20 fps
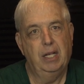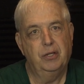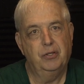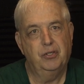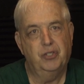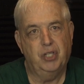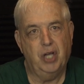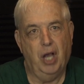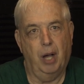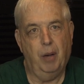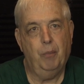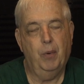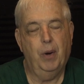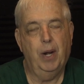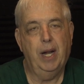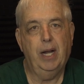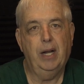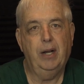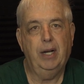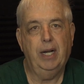
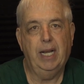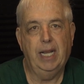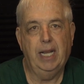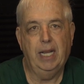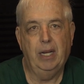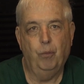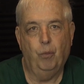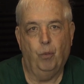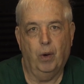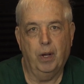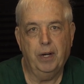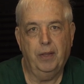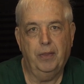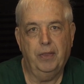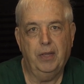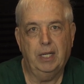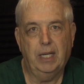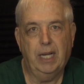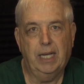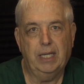somewhere in one of
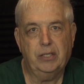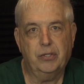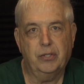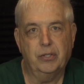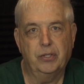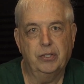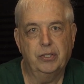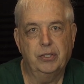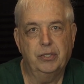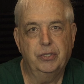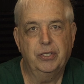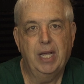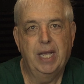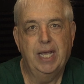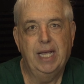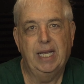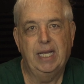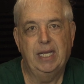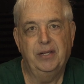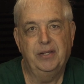the lectures
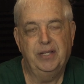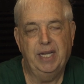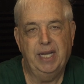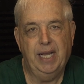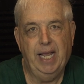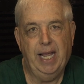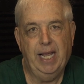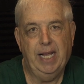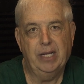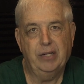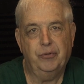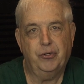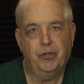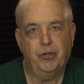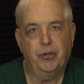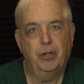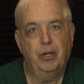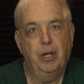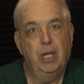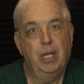is the
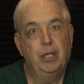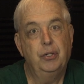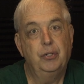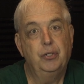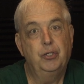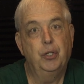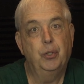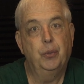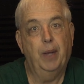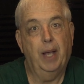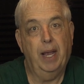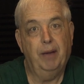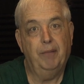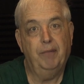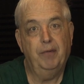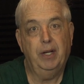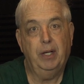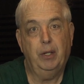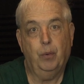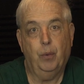answer to
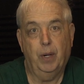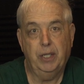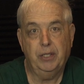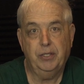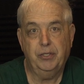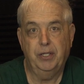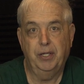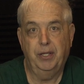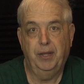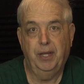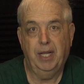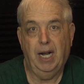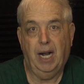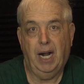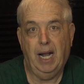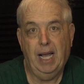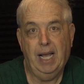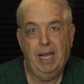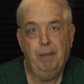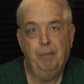every question that
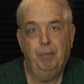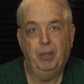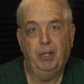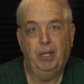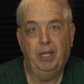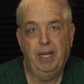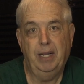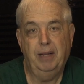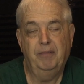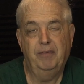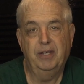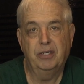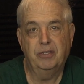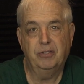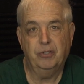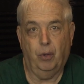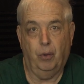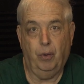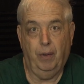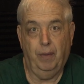I believe
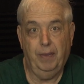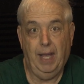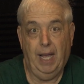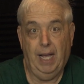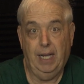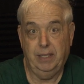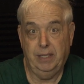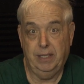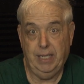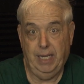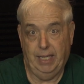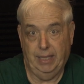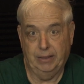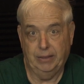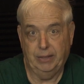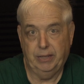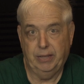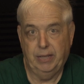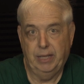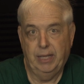is on that
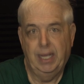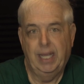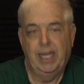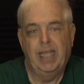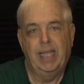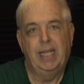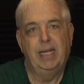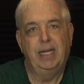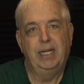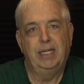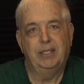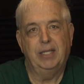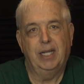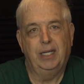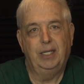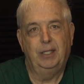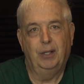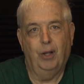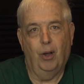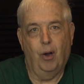test. It is
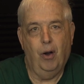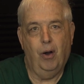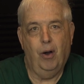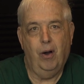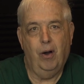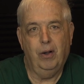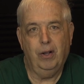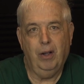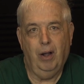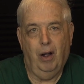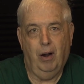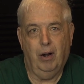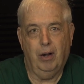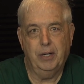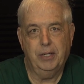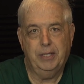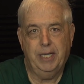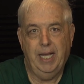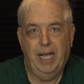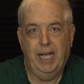a long,
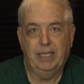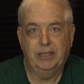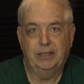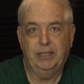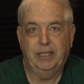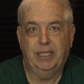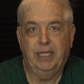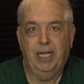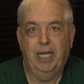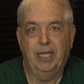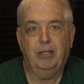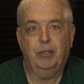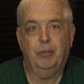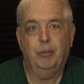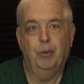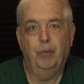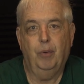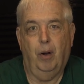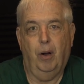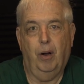hard task to
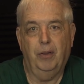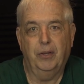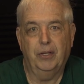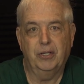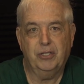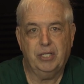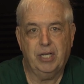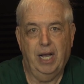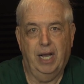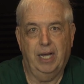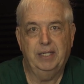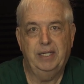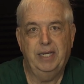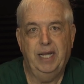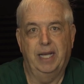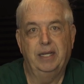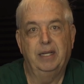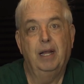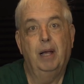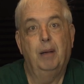get through all this
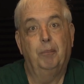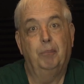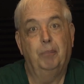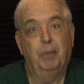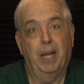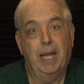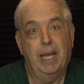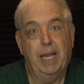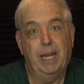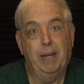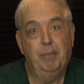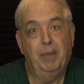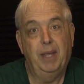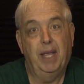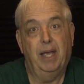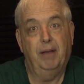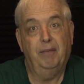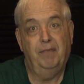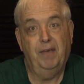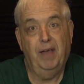content.
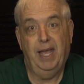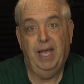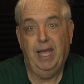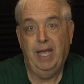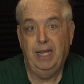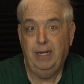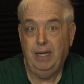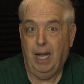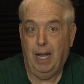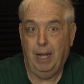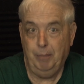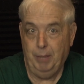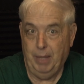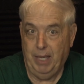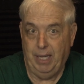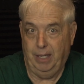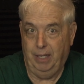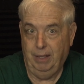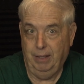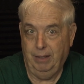Blame the FAA, not
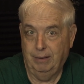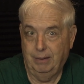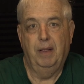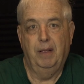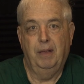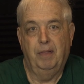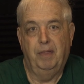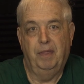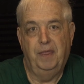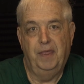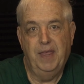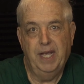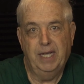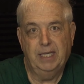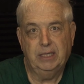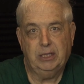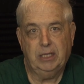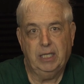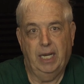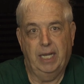me.
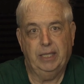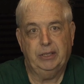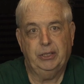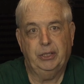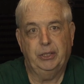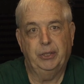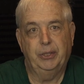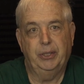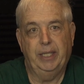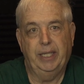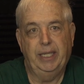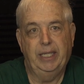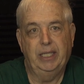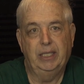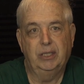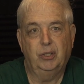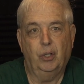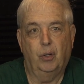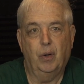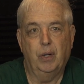This lecture
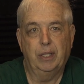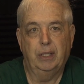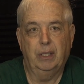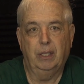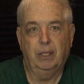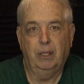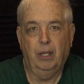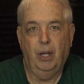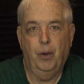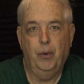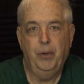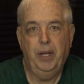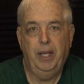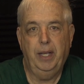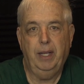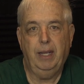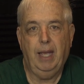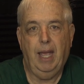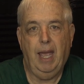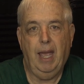is on
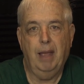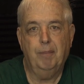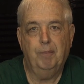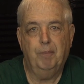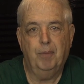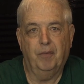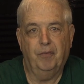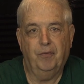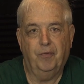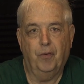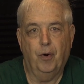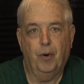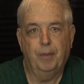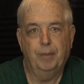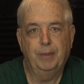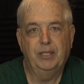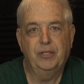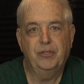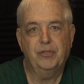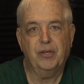loading and
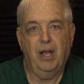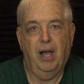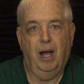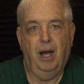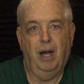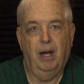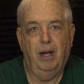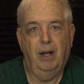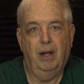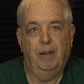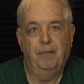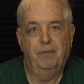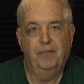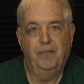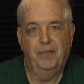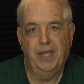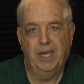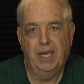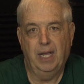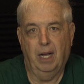performance
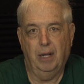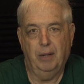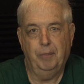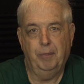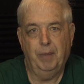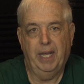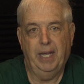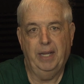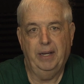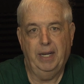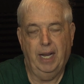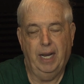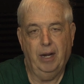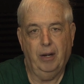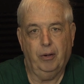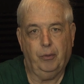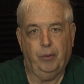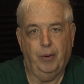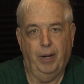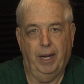of the unmanned
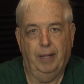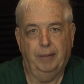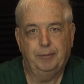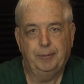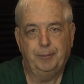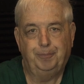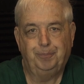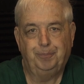aircraft.